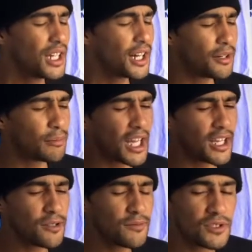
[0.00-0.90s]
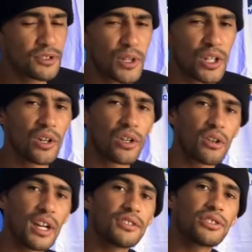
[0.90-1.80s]
My interviews have been going
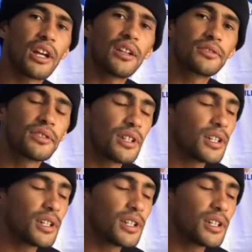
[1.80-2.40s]
great. Shout out to